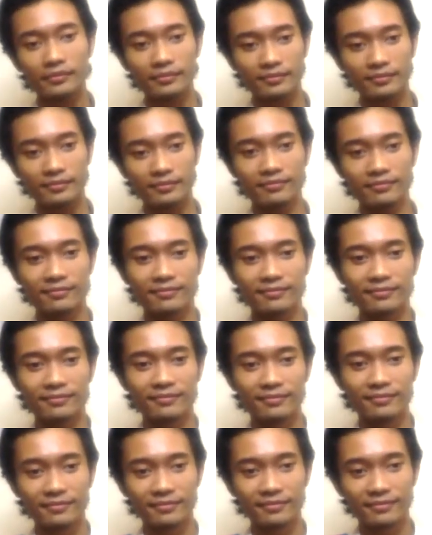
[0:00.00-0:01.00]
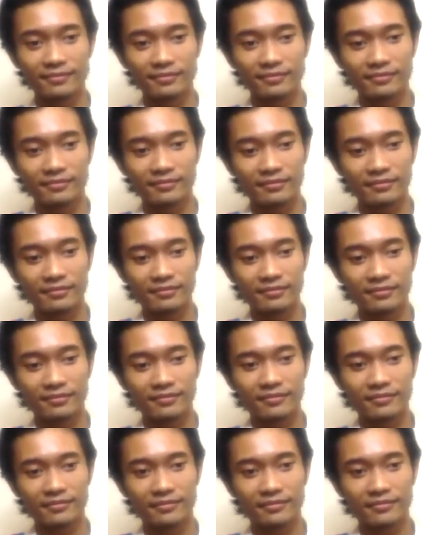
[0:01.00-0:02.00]

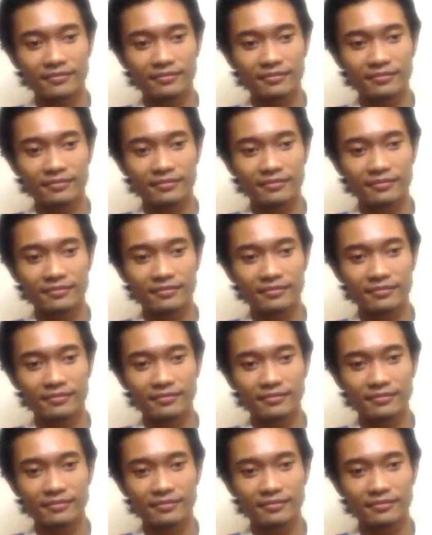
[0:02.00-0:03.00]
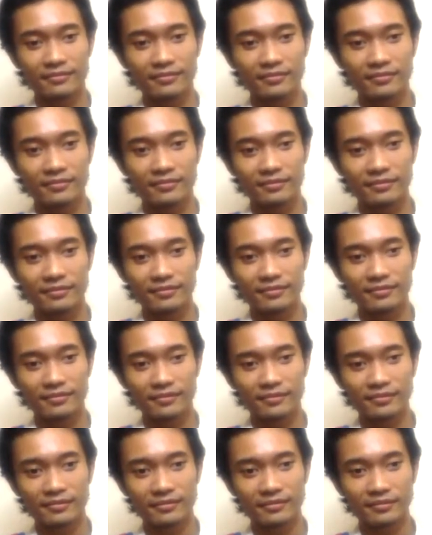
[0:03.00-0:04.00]

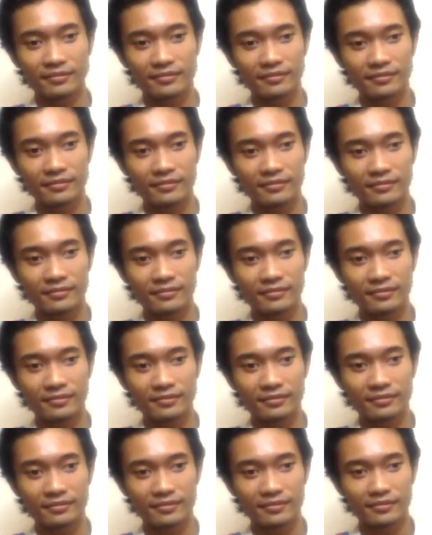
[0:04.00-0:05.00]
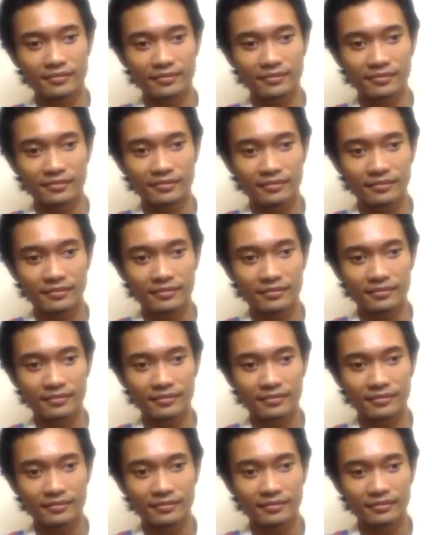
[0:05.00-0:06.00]

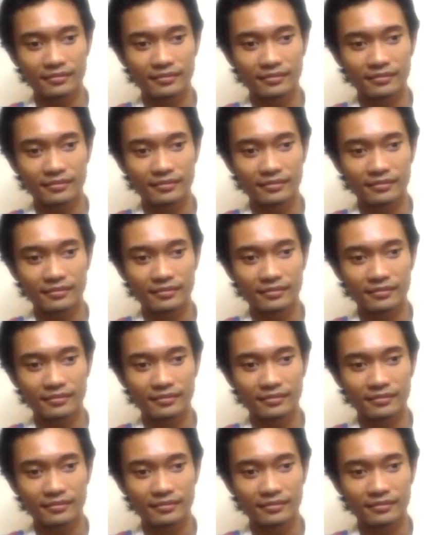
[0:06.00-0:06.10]
The person shown says nothing.